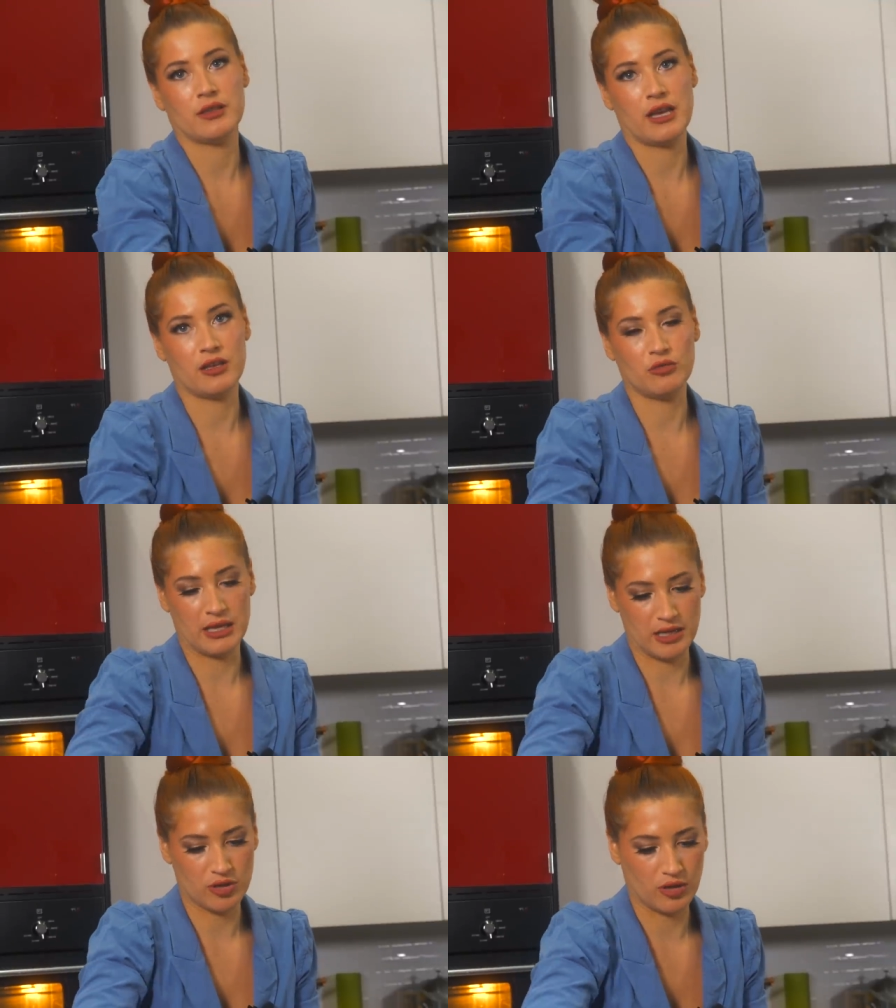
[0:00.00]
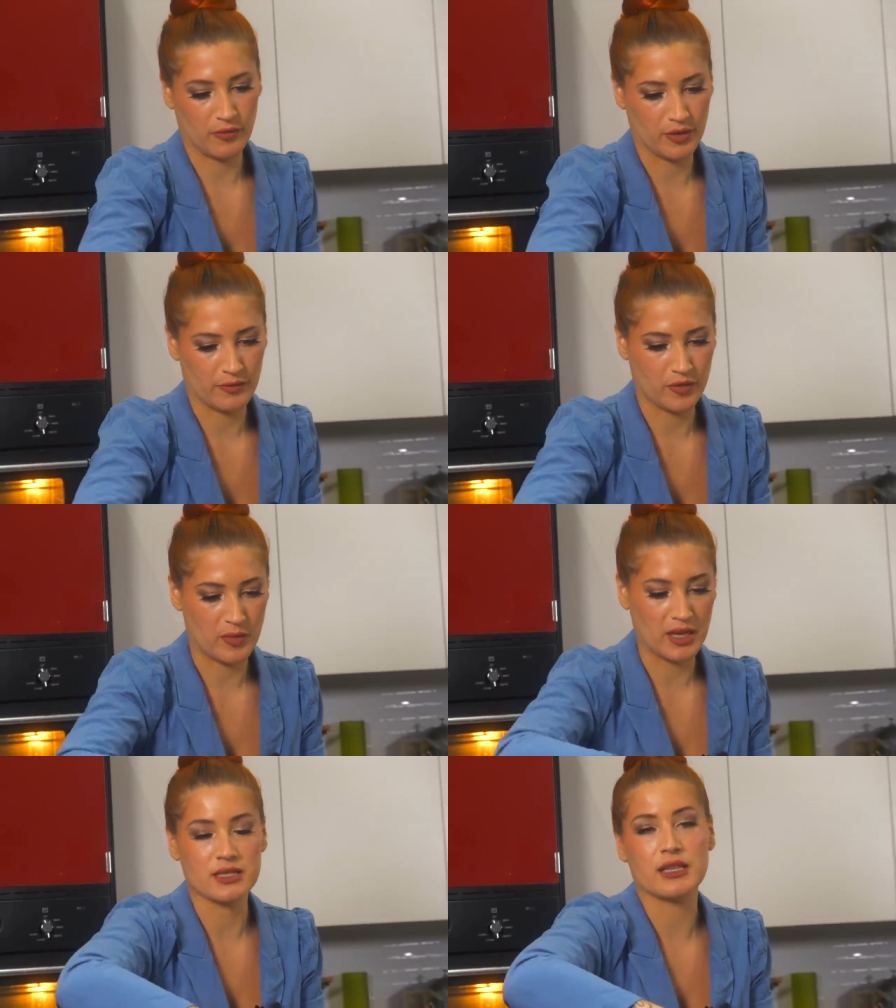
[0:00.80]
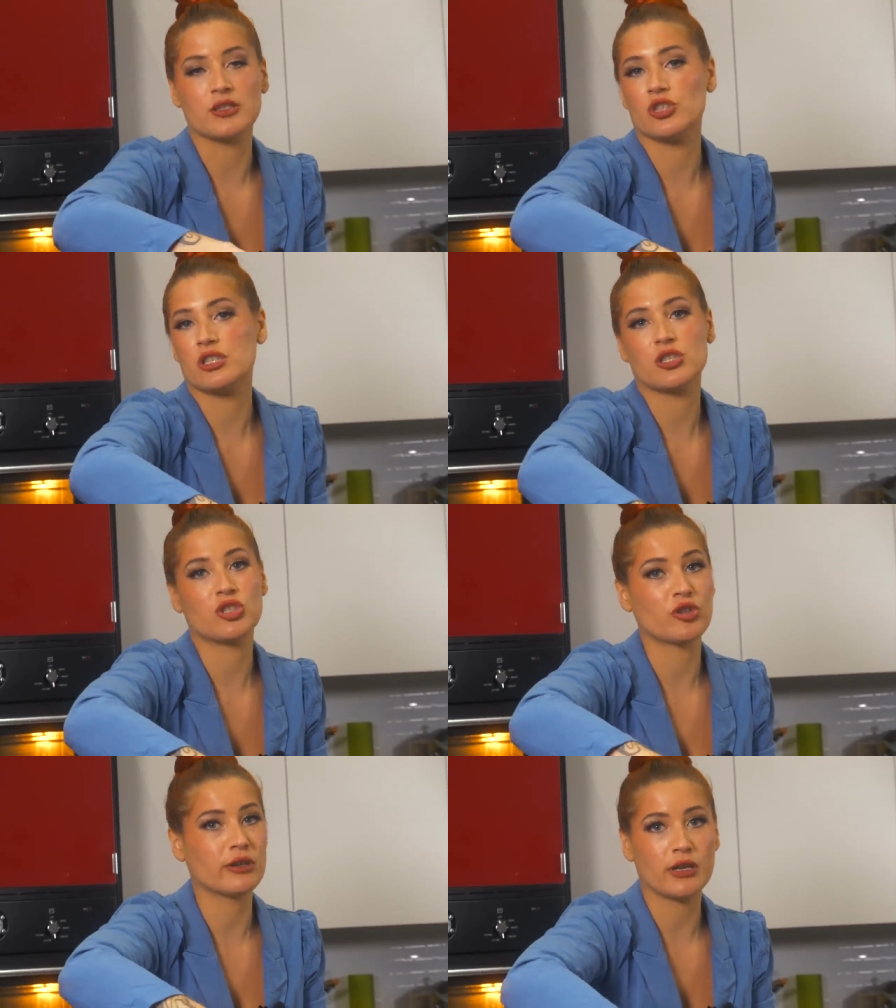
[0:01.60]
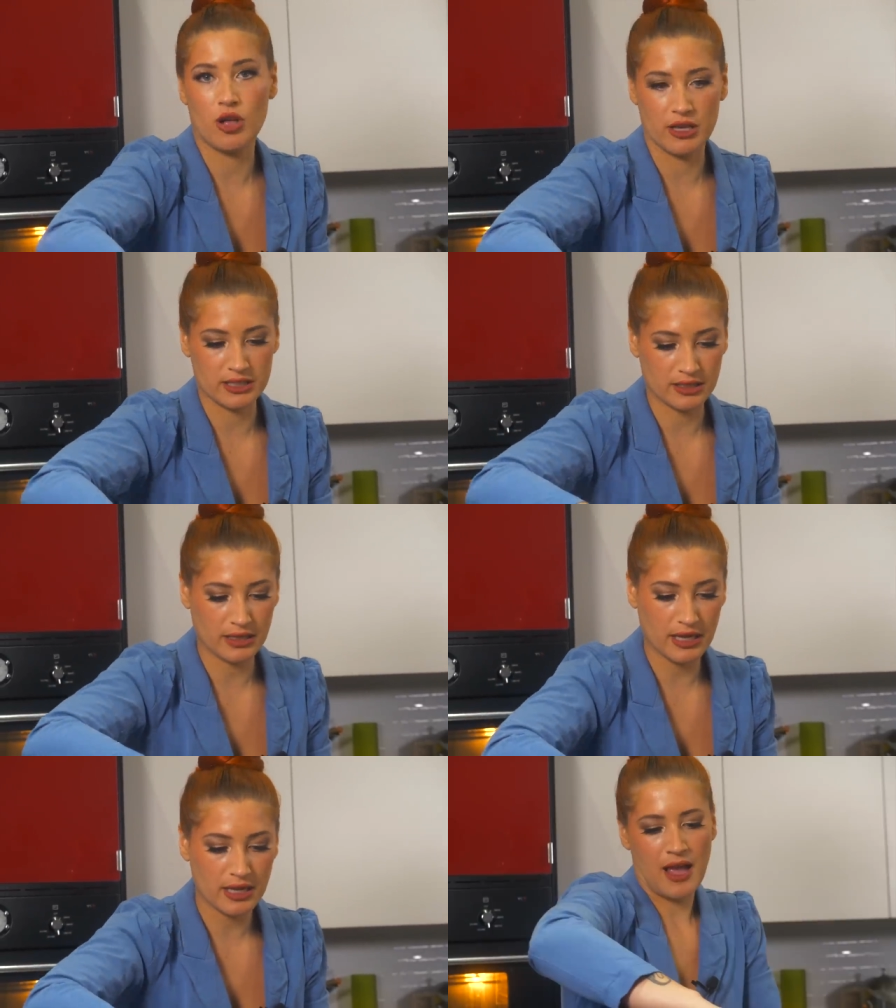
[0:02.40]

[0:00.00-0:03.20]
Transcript: that you let it cook for a few minutes and just stir it constantly.